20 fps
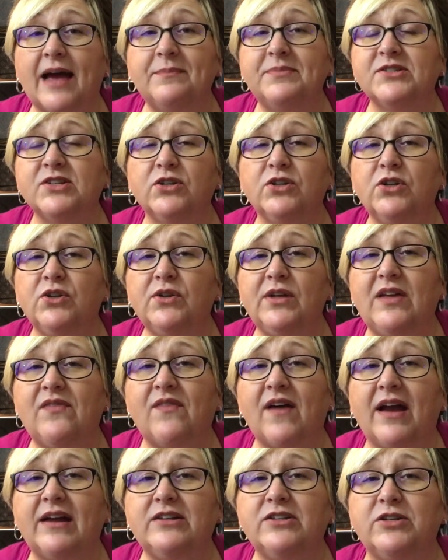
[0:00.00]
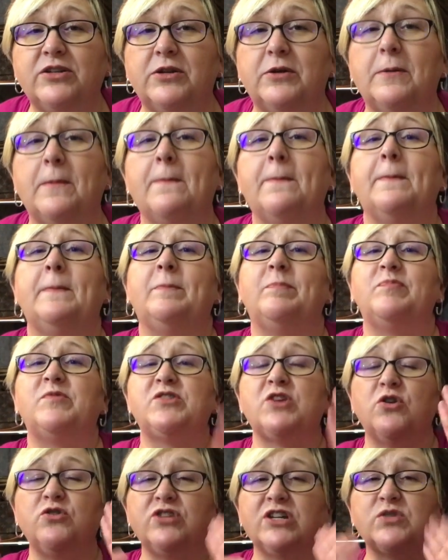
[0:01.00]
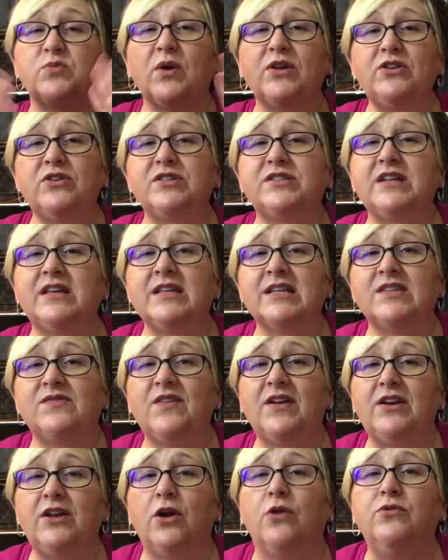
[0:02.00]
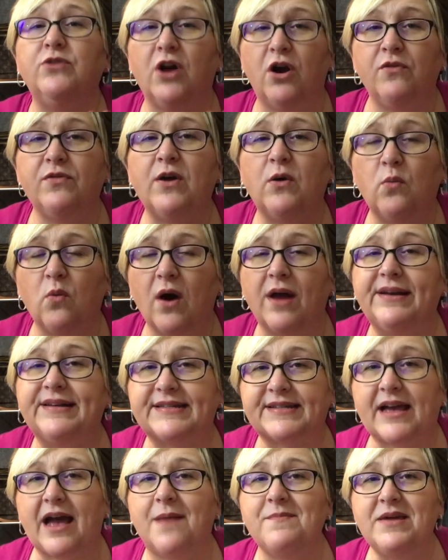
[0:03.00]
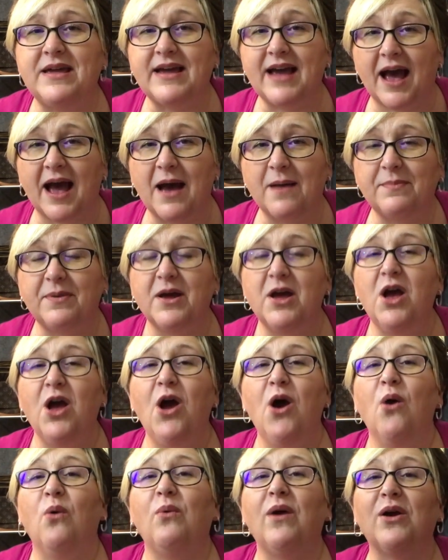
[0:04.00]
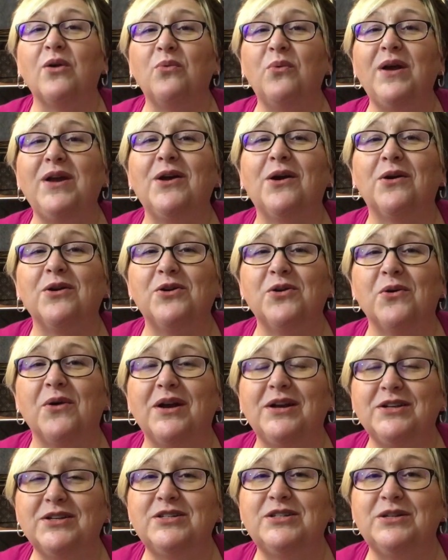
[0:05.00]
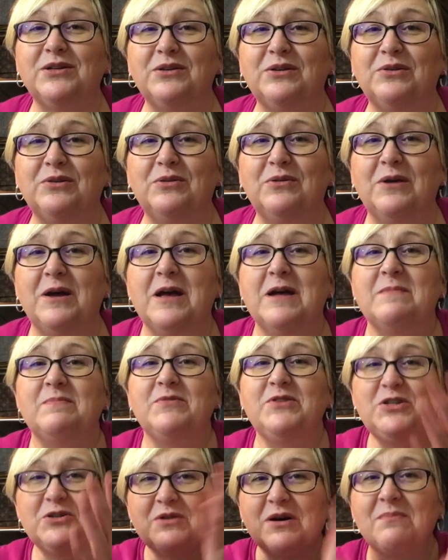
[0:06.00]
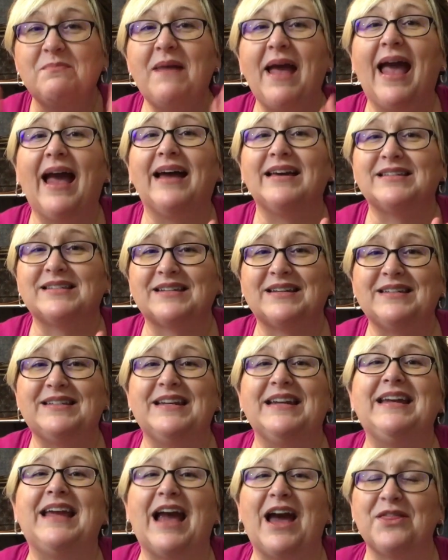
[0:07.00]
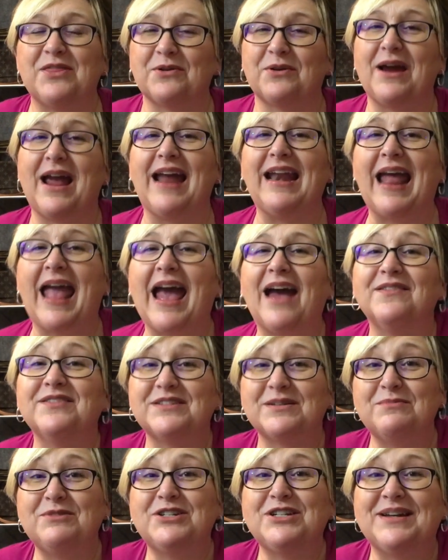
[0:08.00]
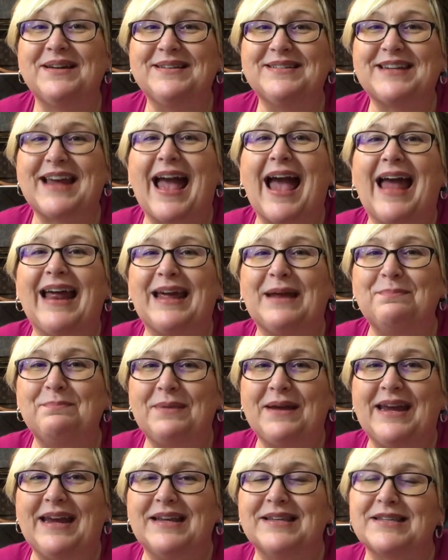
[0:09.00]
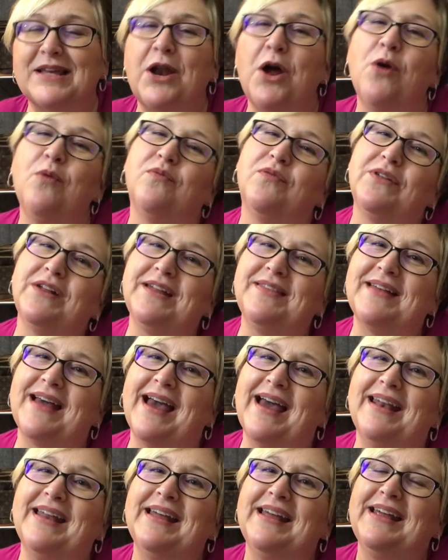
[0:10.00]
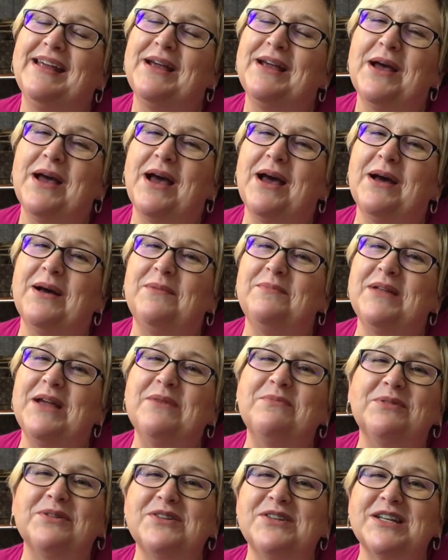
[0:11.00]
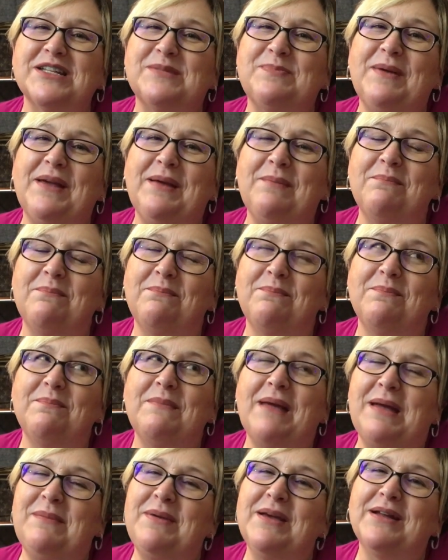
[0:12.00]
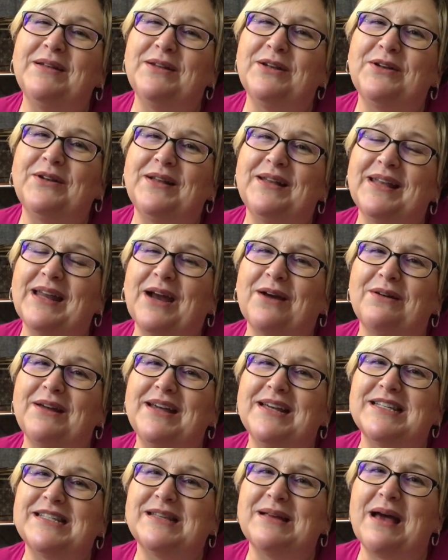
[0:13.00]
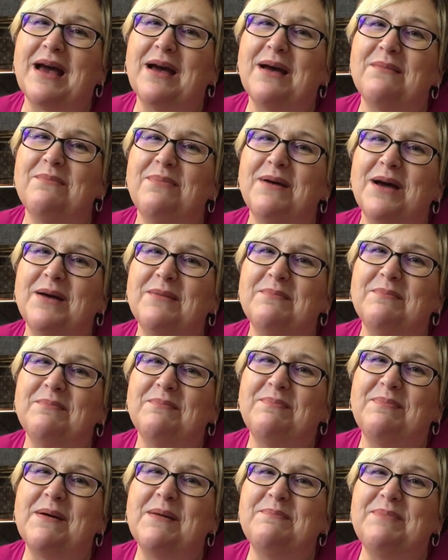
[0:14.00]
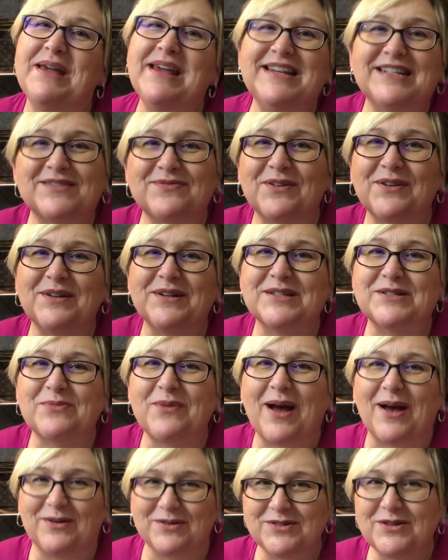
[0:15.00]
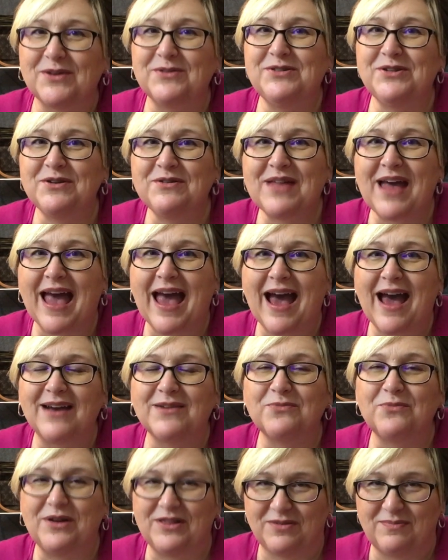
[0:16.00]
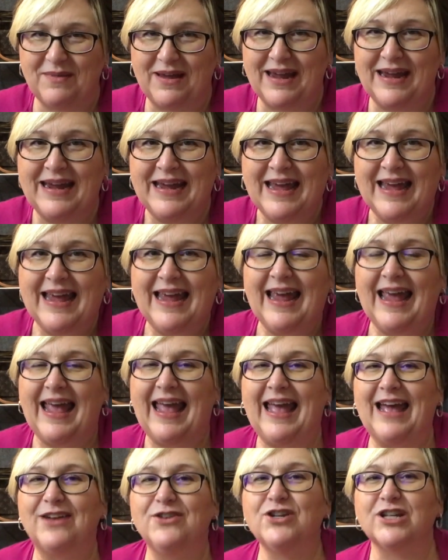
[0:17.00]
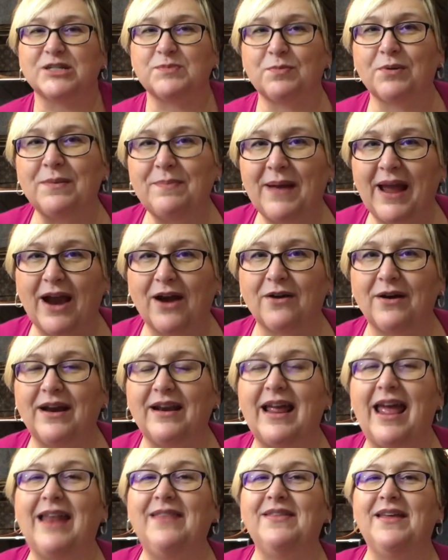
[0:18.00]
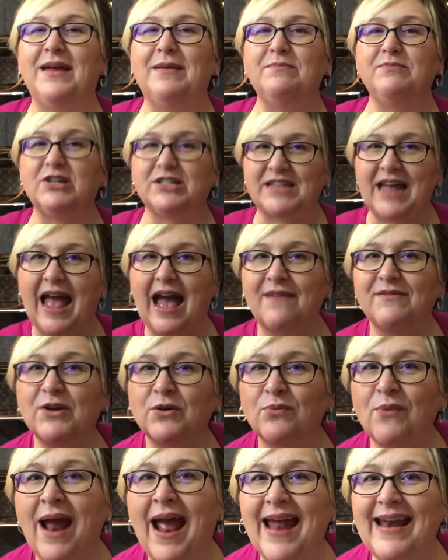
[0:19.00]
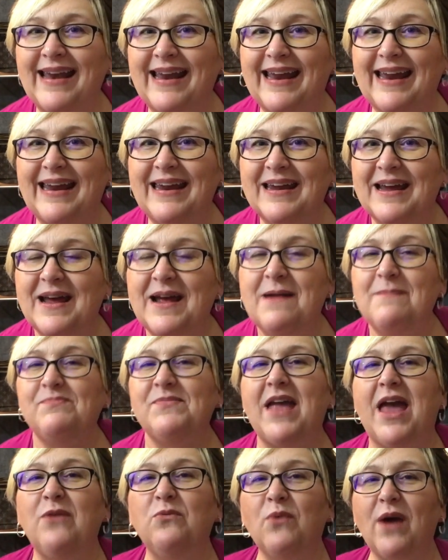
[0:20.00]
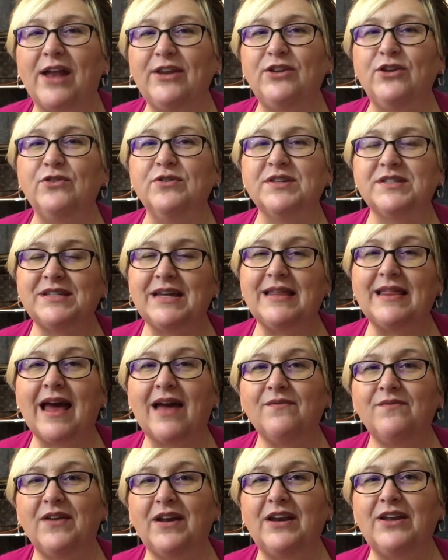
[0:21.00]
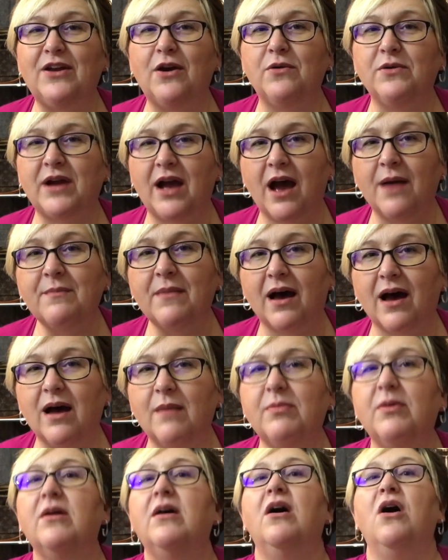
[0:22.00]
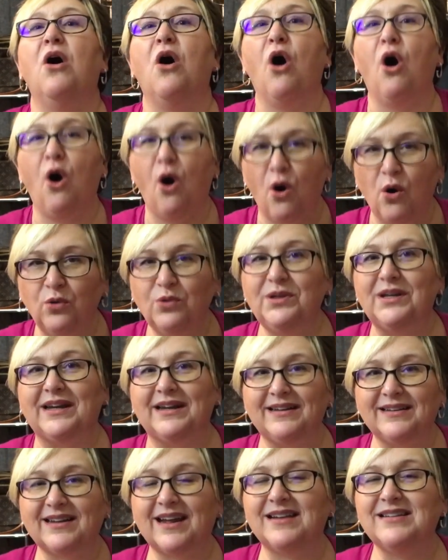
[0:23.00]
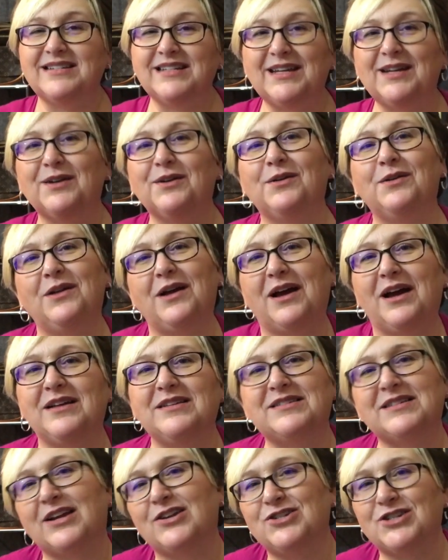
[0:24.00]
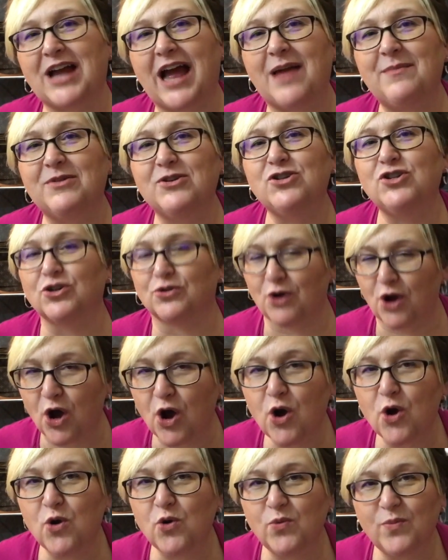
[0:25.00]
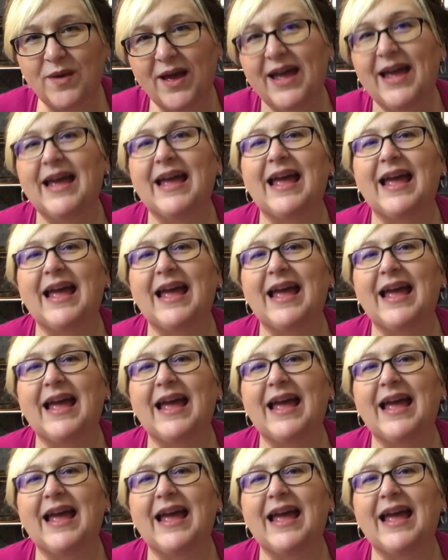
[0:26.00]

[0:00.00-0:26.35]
absolutely fine too. So just when you see this video, know that one is coming up where we are going to do a mask together and have some chit chat in peace. And hopefully that um, it will just be maybe a little hilarious, uh, but but peaceful as well. So do that with me and just prepare it and then just have it ready. And when you see that video come up, hold it until uh, such time as you're home